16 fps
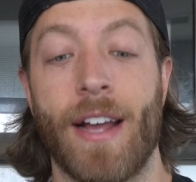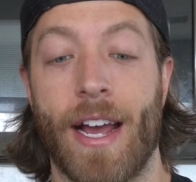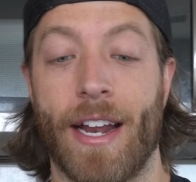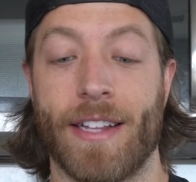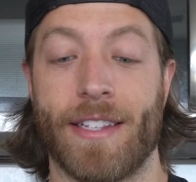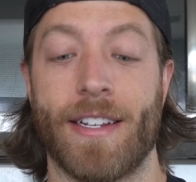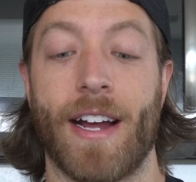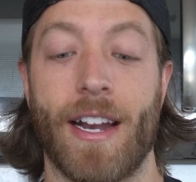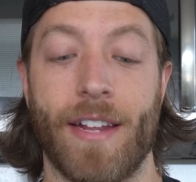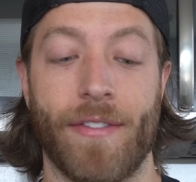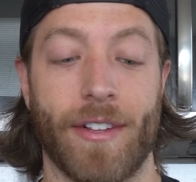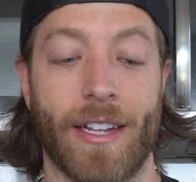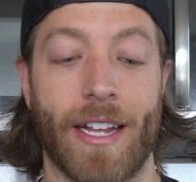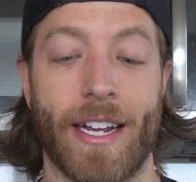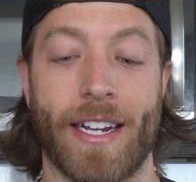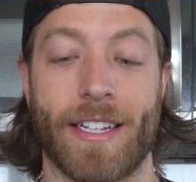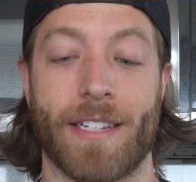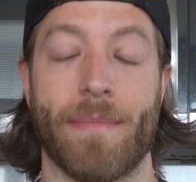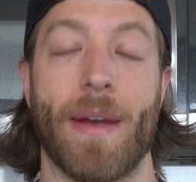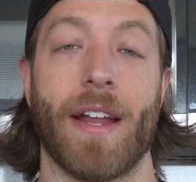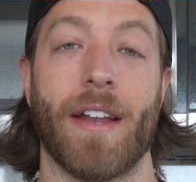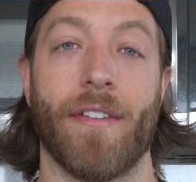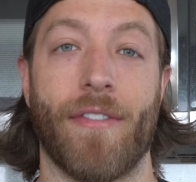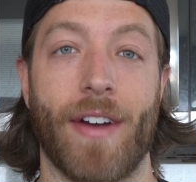And it's not even like it's a
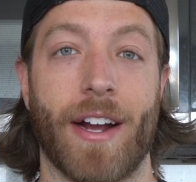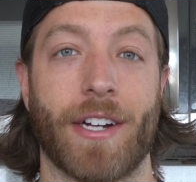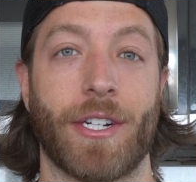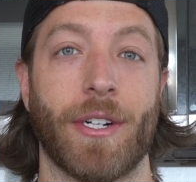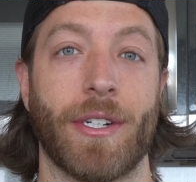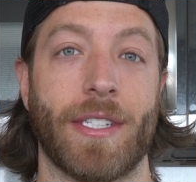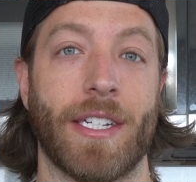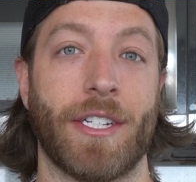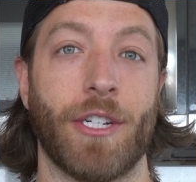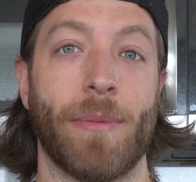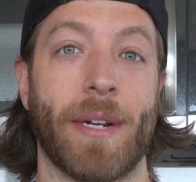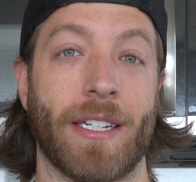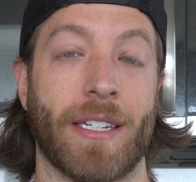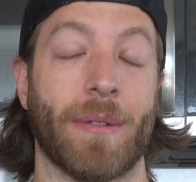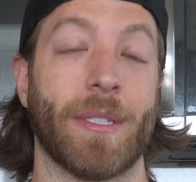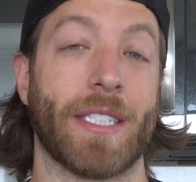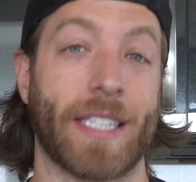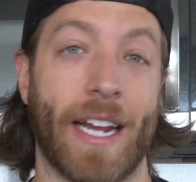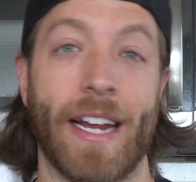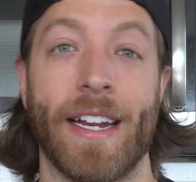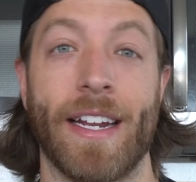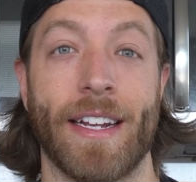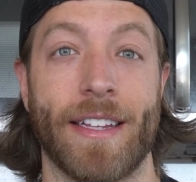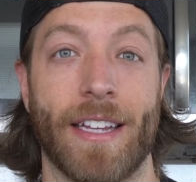manufacturer's issue because I was
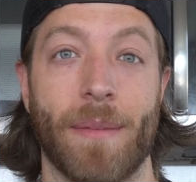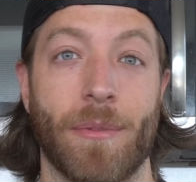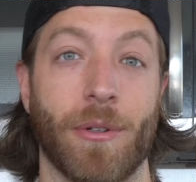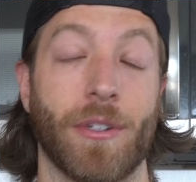skating in them.